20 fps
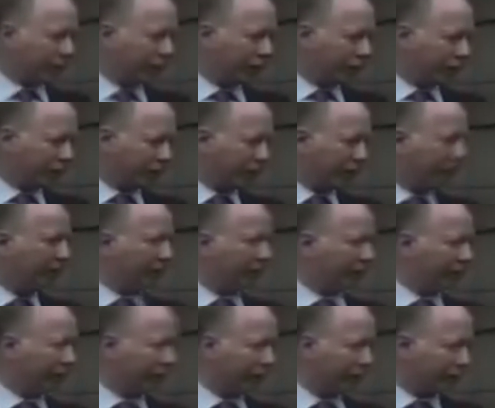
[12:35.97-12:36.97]
gentlemen,
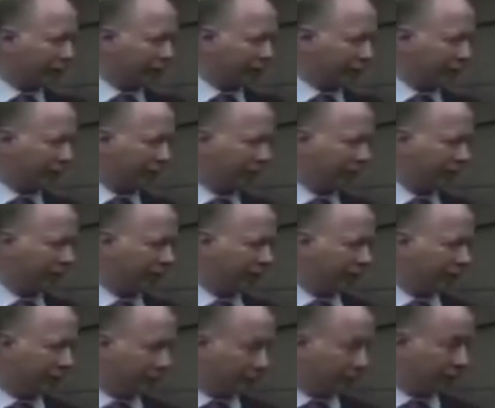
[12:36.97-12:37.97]
and obviously,
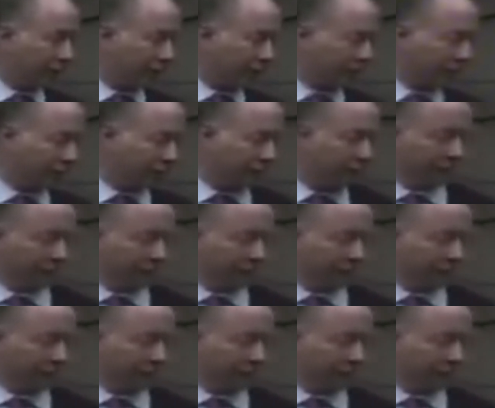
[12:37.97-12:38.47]
you don't belong